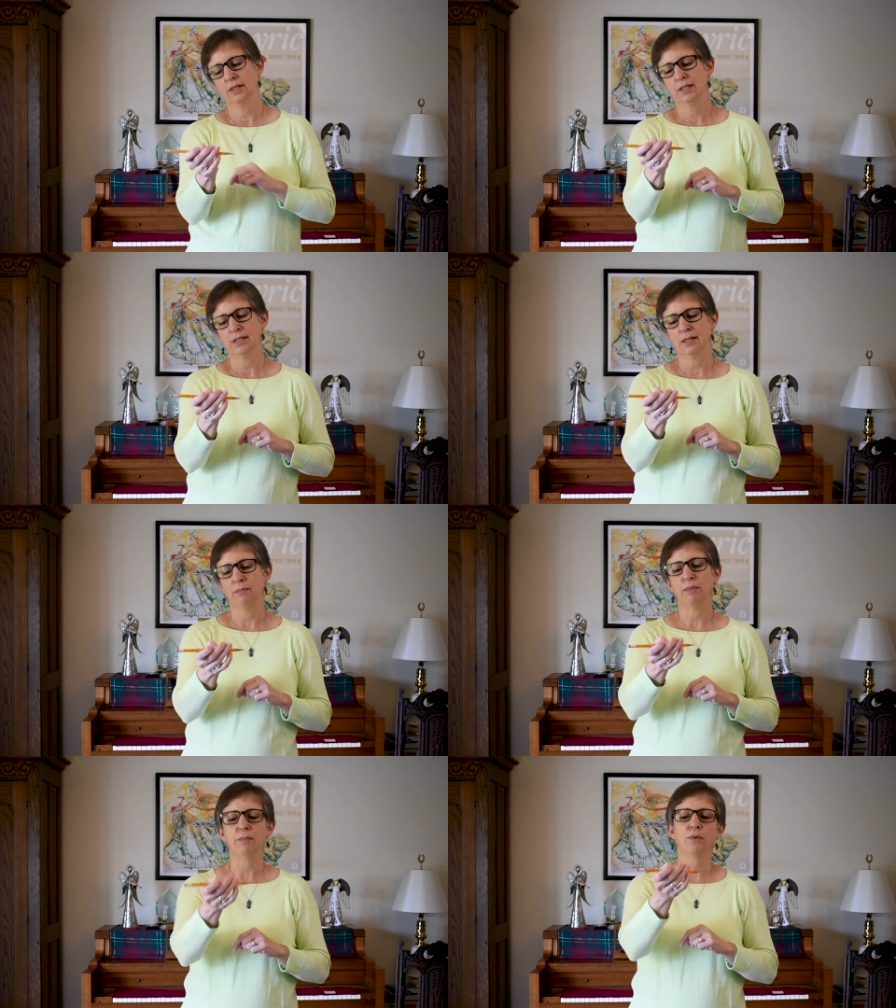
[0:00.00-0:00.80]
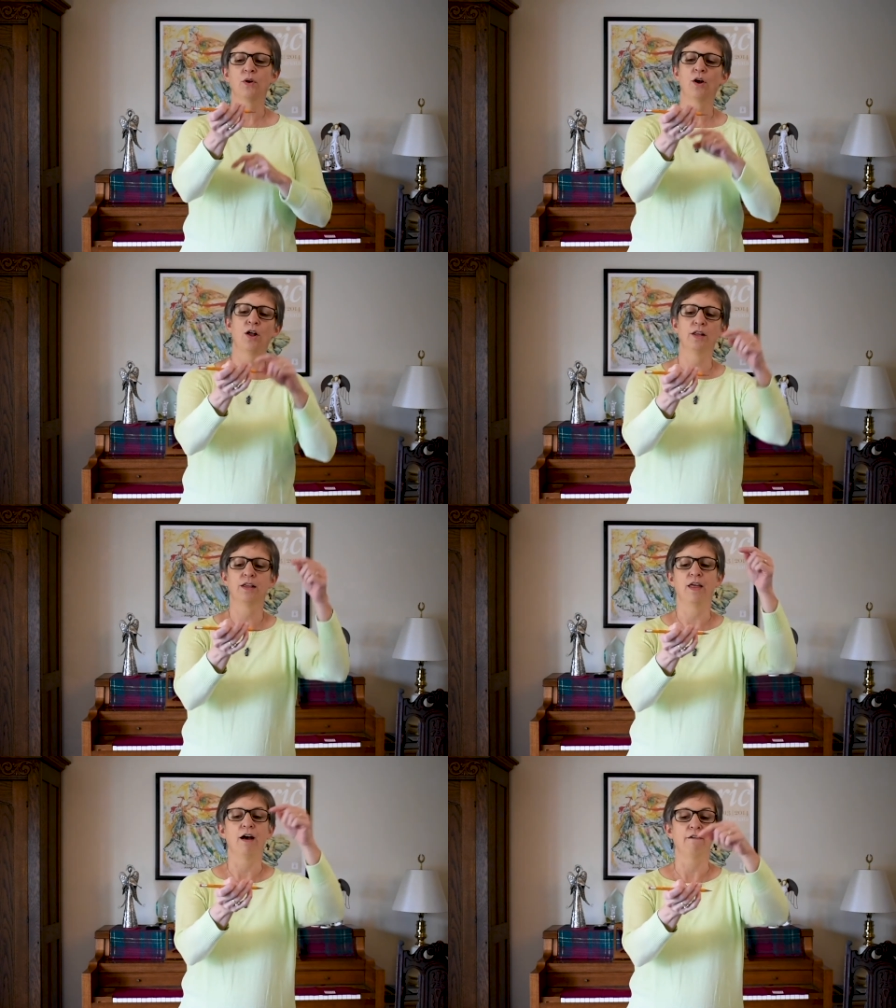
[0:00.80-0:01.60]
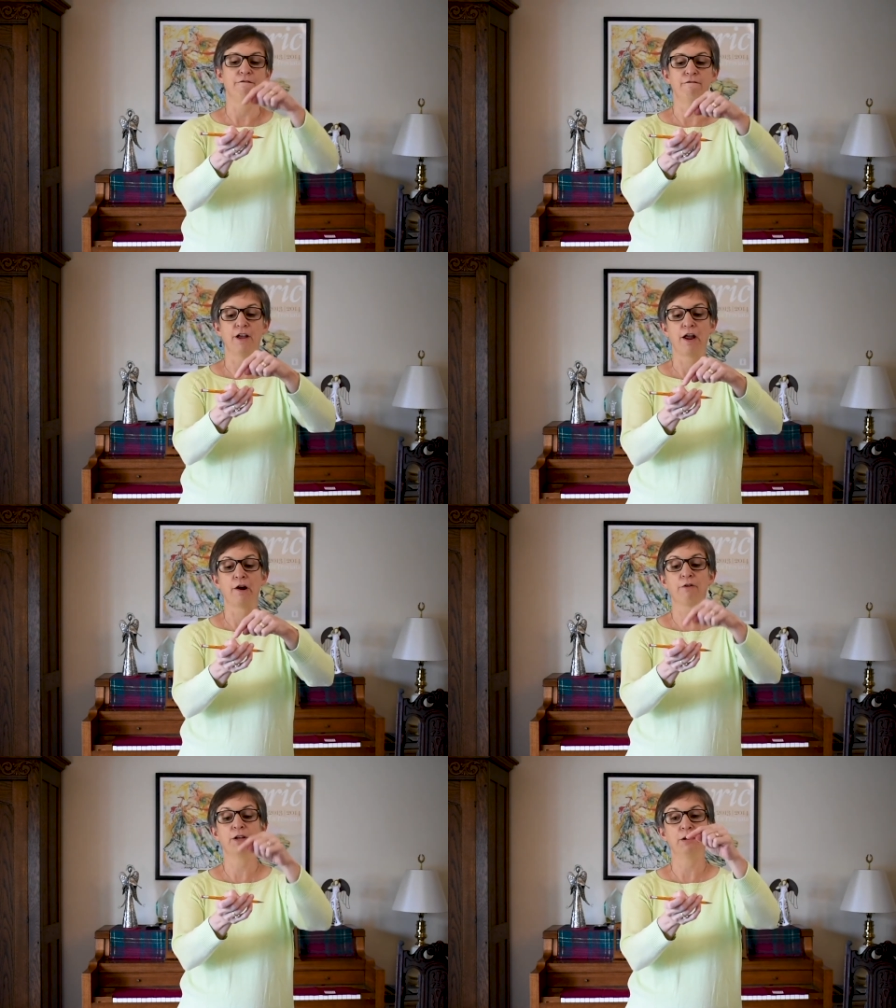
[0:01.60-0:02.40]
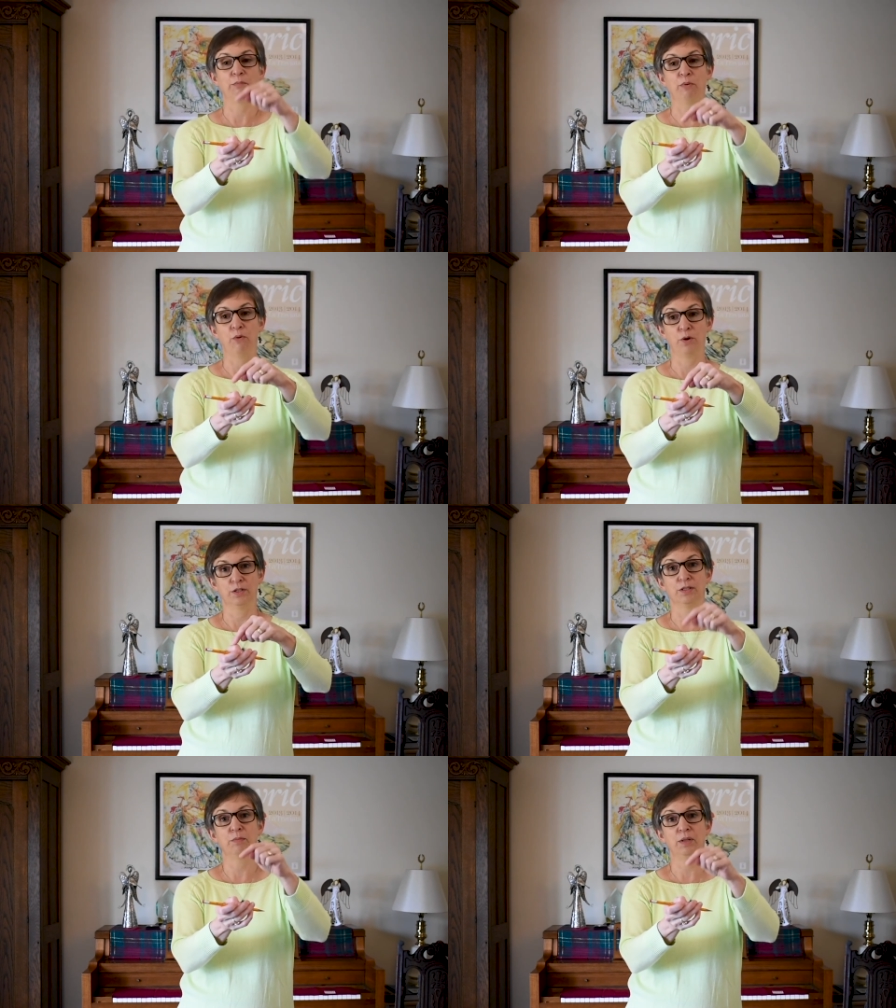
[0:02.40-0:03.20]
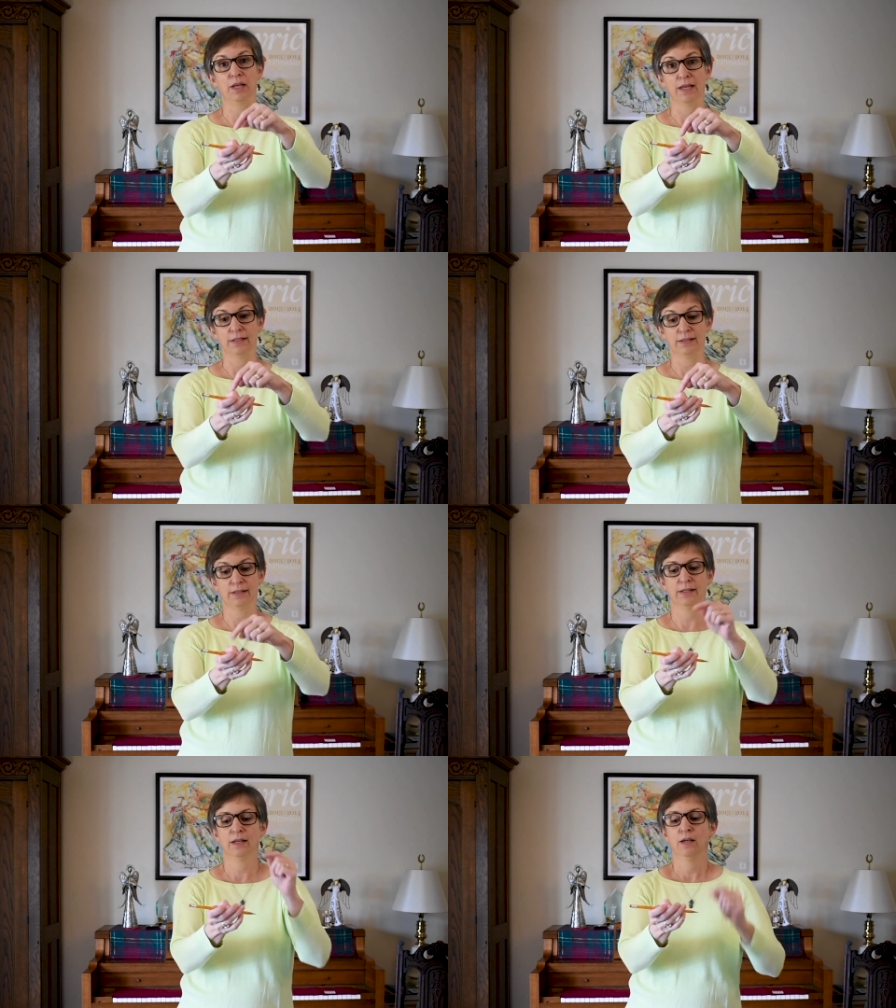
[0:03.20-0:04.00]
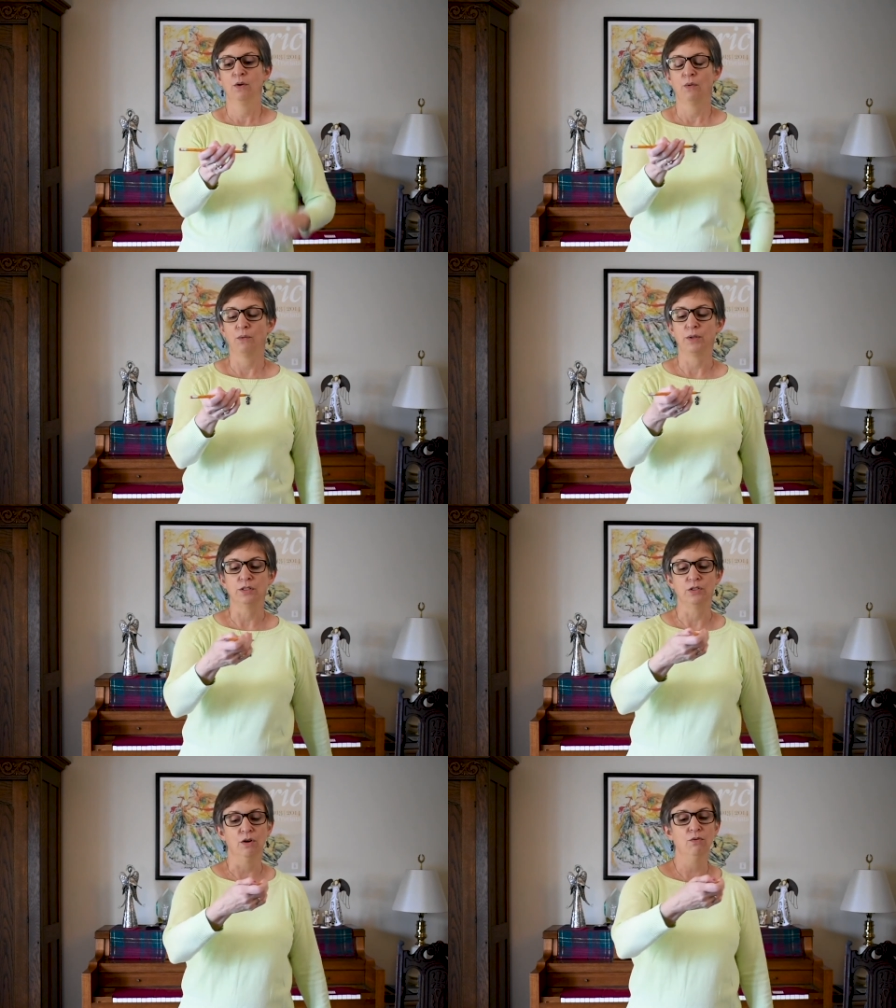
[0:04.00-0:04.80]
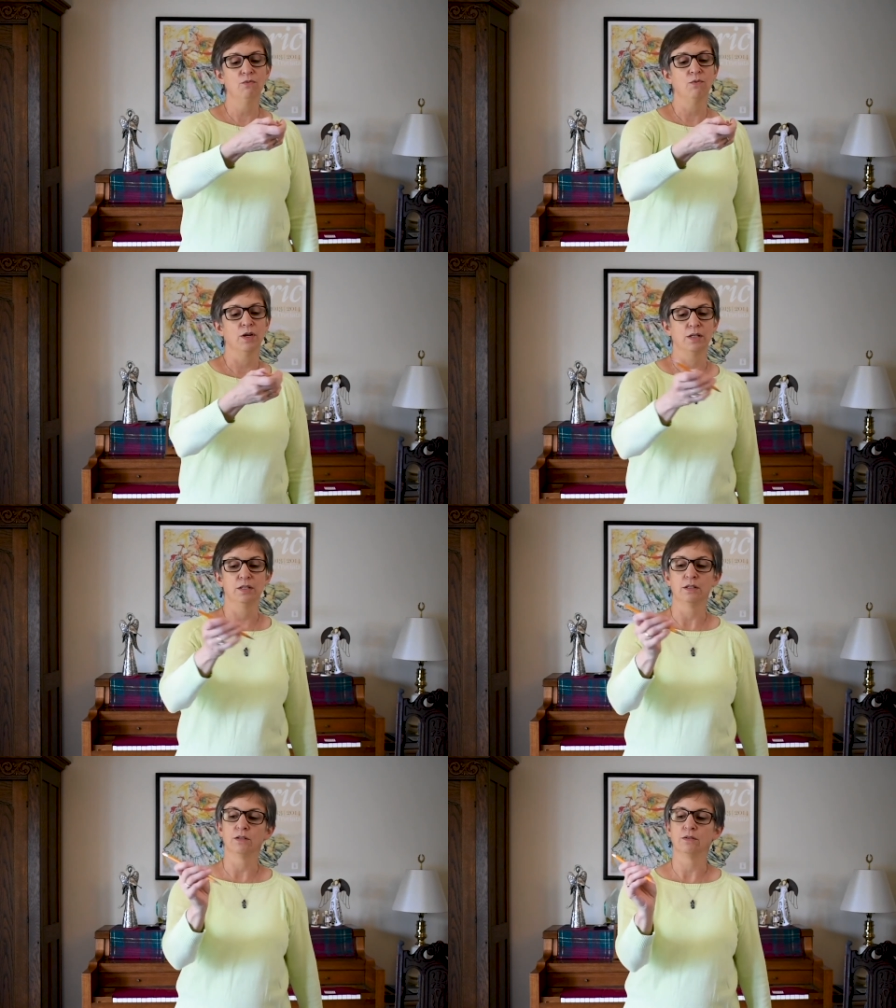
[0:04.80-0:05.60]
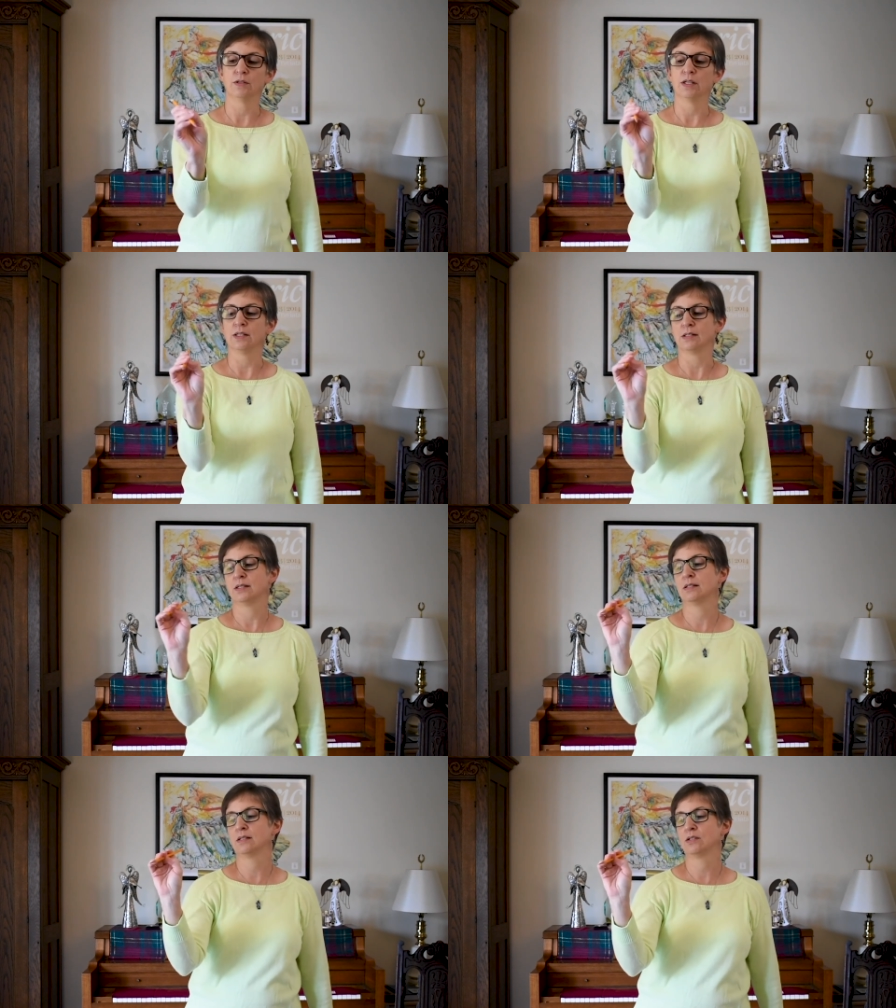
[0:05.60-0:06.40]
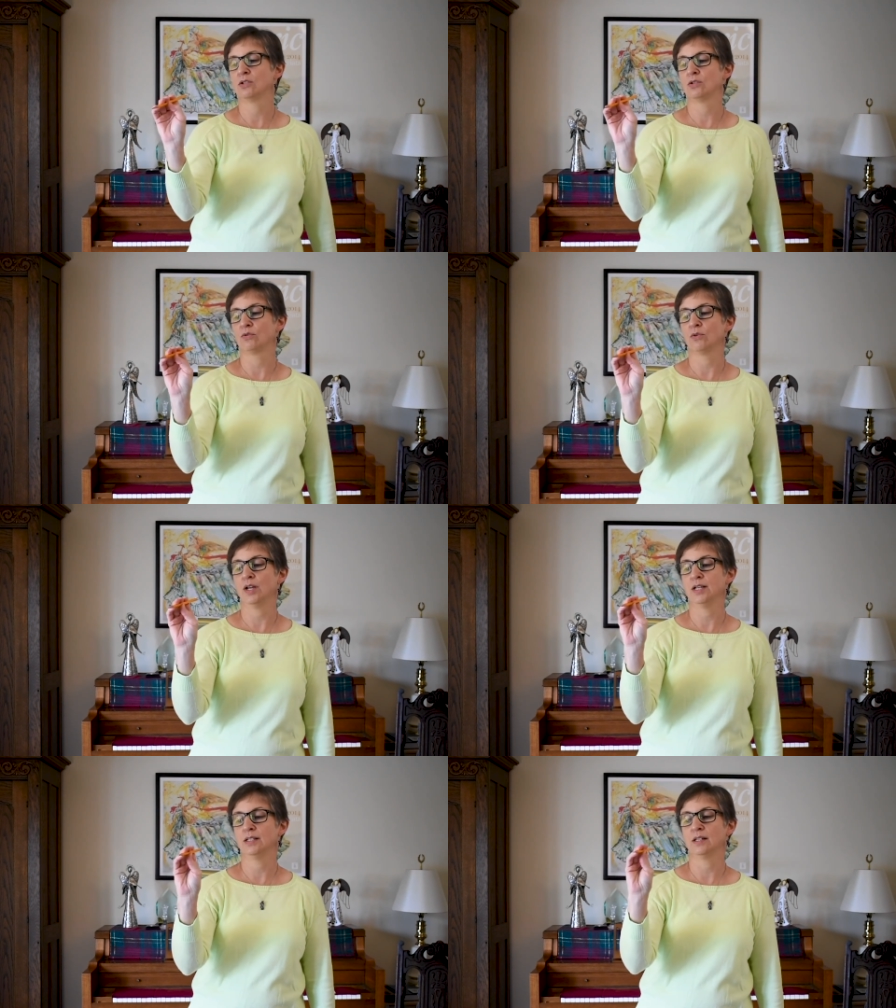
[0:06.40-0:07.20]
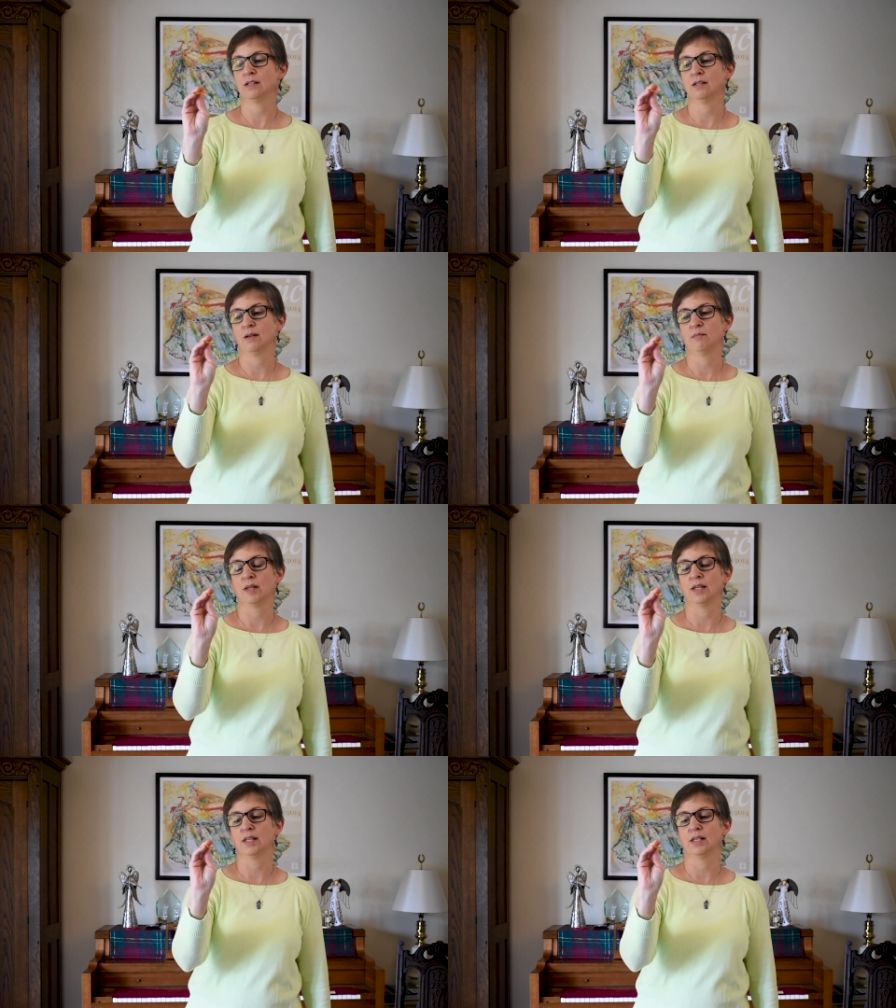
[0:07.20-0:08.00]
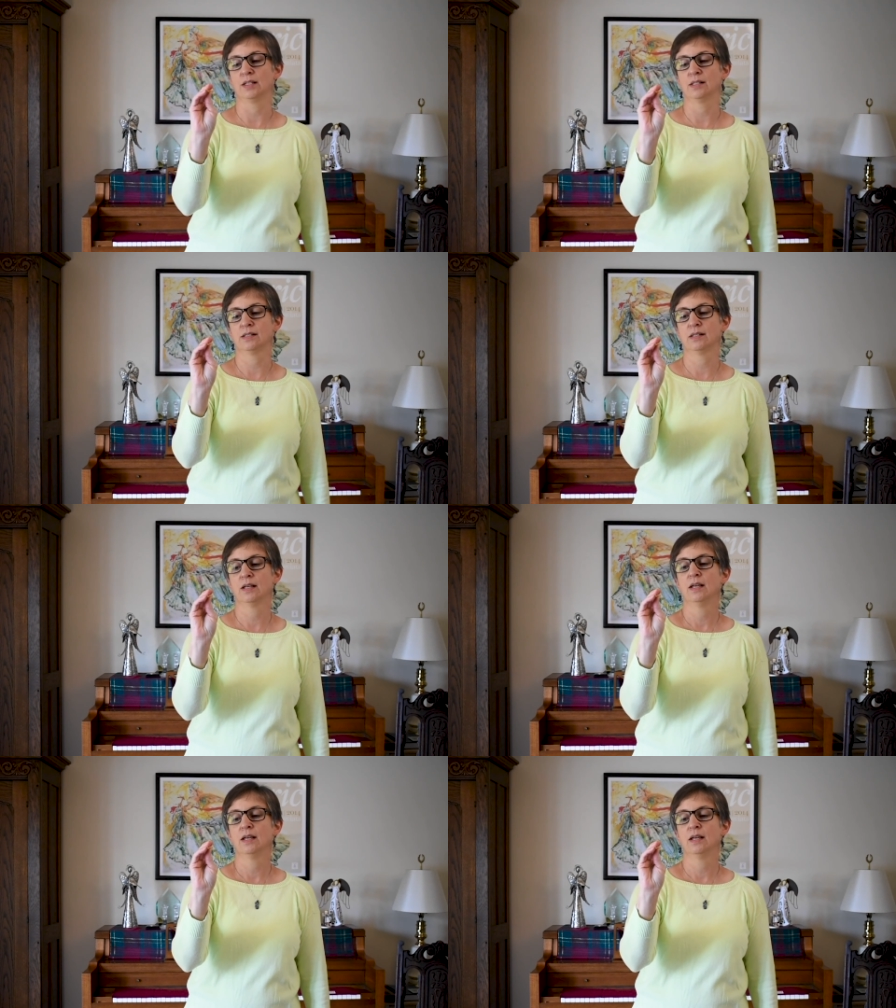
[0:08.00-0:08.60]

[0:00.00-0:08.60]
Some people call it a very important place. What we don't want to do is straighten the thumb like this.